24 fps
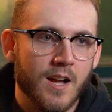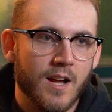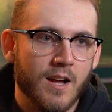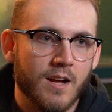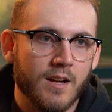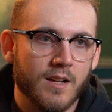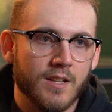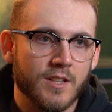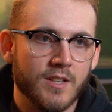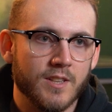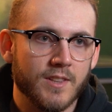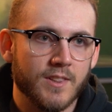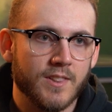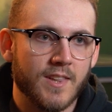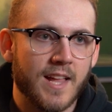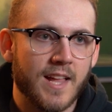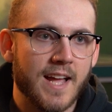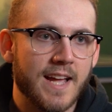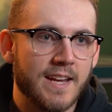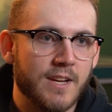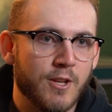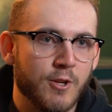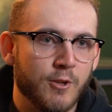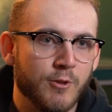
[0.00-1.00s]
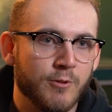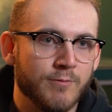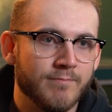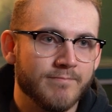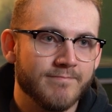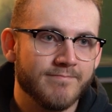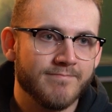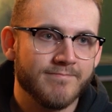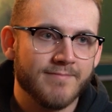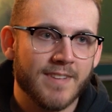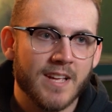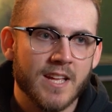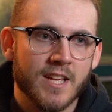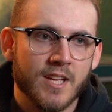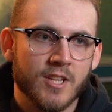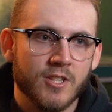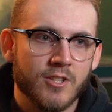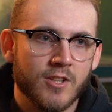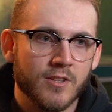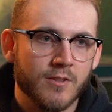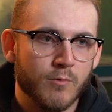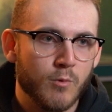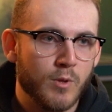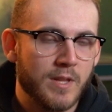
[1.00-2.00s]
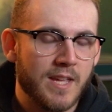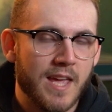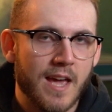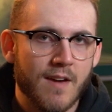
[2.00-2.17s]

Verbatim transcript: Uh, Linoon doesn't really